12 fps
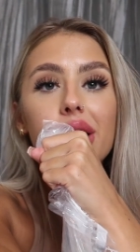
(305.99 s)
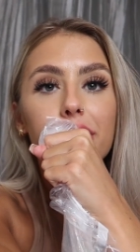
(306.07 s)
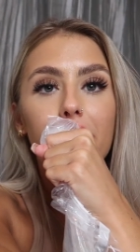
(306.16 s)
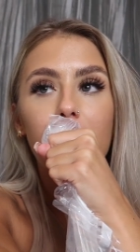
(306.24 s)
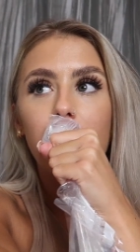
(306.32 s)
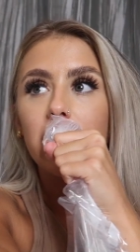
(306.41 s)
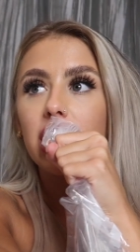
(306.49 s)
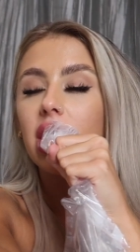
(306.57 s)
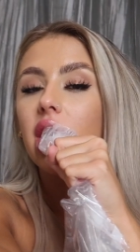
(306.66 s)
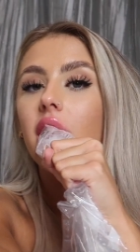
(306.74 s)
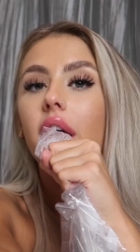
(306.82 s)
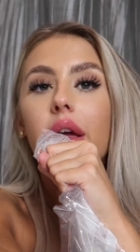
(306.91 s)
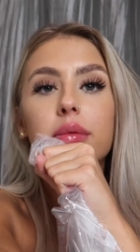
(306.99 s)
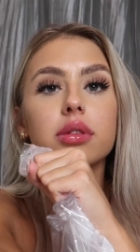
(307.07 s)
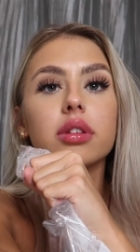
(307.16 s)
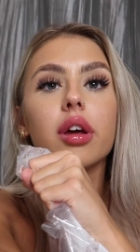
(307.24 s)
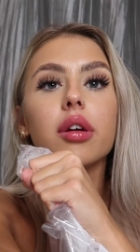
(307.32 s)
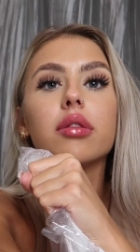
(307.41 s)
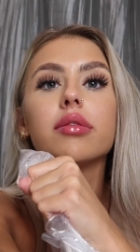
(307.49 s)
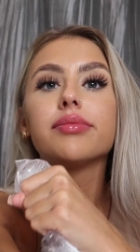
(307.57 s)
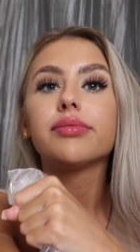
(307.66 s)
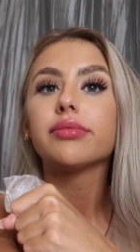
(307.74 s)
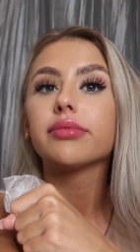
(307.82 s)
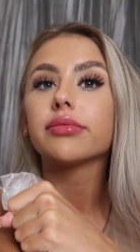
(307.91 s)
but I'm so
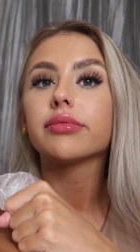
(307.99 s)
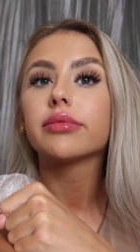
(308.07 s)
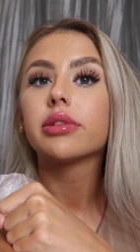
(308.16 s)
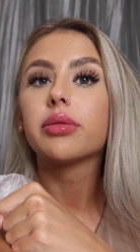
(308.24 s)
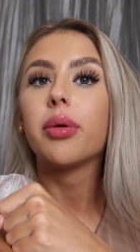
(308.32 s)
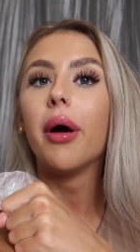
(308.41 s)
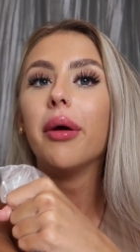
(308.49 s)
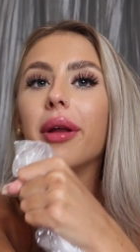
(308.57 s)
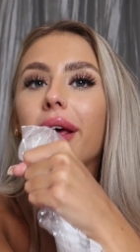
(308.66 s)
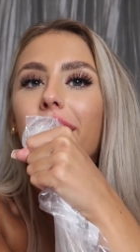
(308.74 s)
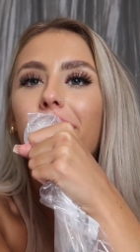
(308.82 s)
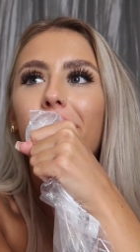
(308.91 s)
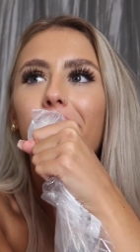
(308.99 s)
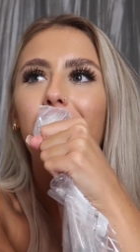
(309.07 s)
swollen.